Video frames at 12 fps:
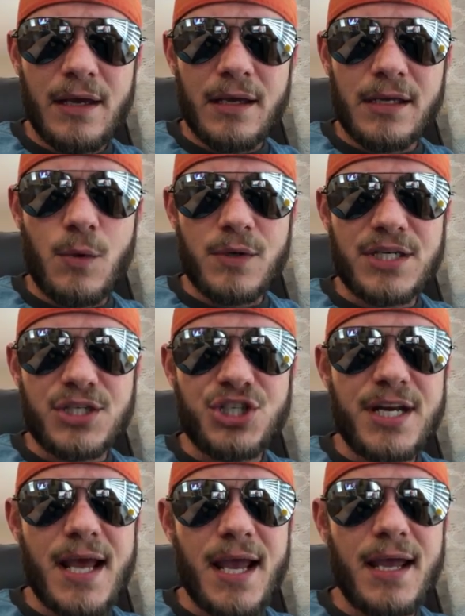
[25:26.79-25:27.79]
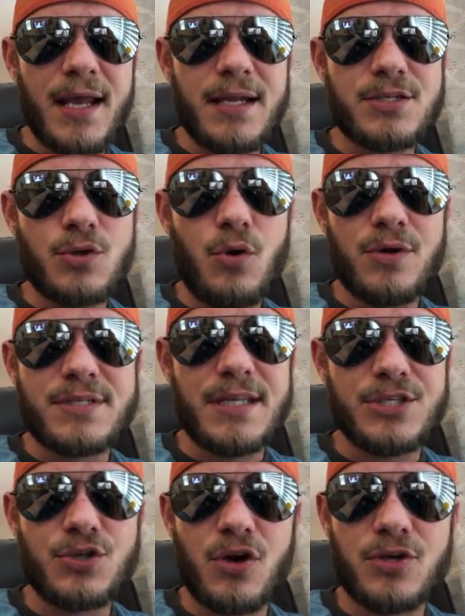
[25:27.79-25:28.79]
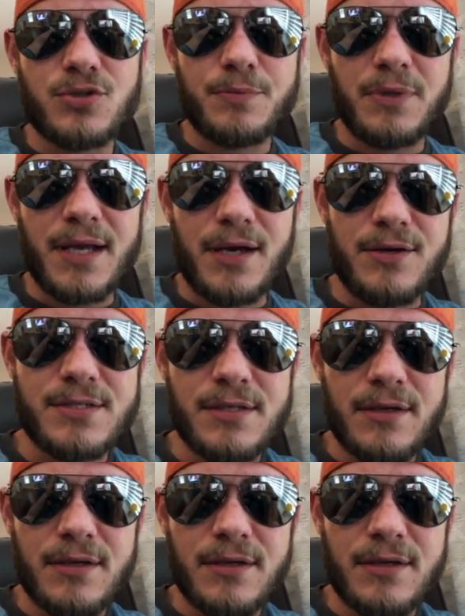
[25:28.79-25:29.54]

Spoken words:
You went to G-Day, and it's cool to see the Georgia players.